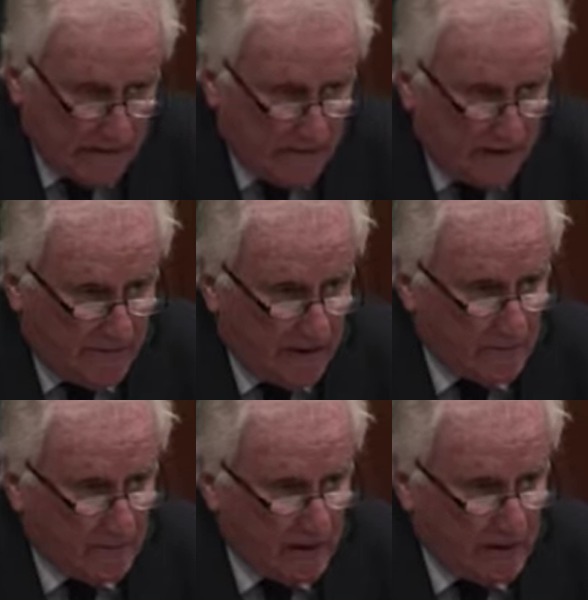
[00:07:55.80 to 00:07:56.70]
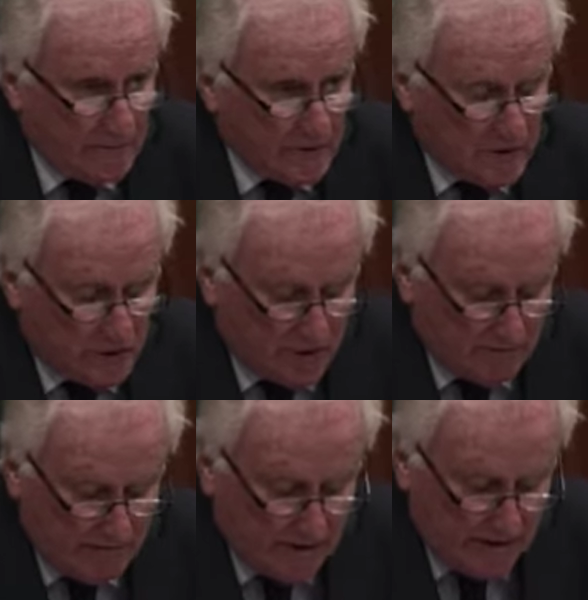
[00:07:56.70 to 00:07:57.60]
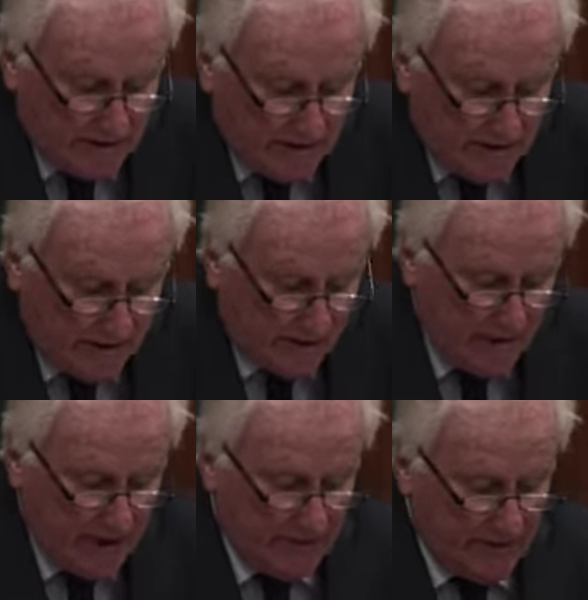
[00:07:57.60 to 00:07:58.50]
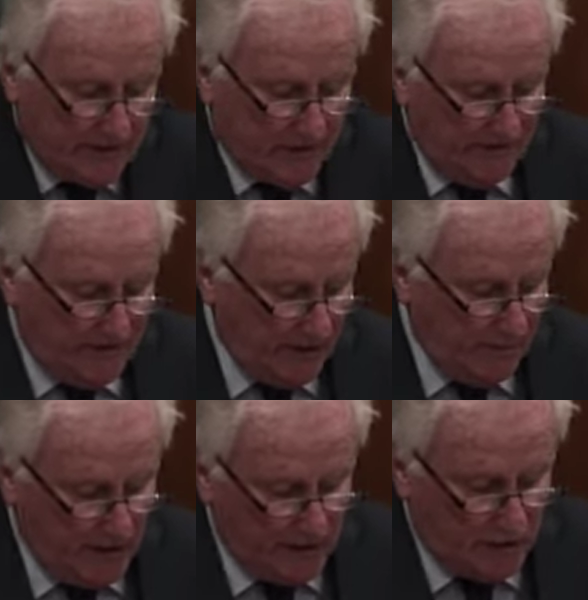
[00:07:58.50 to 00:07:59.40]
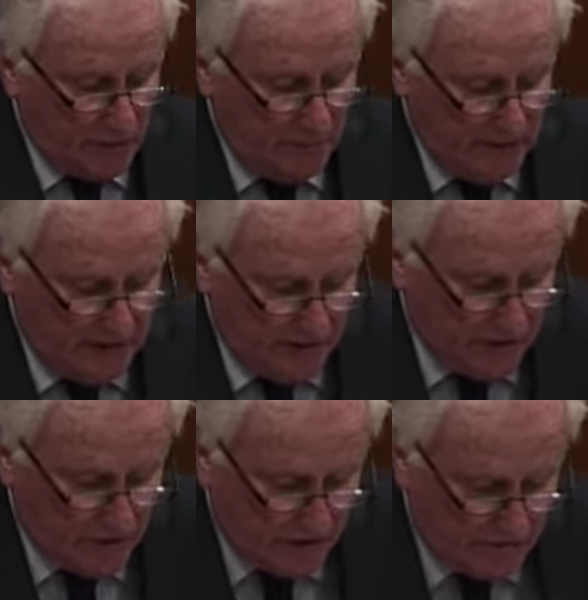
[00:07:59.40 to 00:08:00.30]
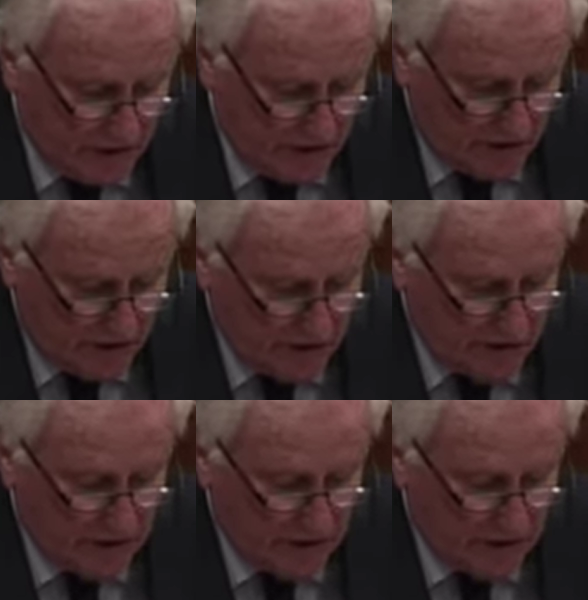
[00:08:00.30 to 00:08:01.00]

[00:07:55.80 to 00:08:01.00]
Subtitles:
If that were the position, the requirement that the referral back should be in the interest of justice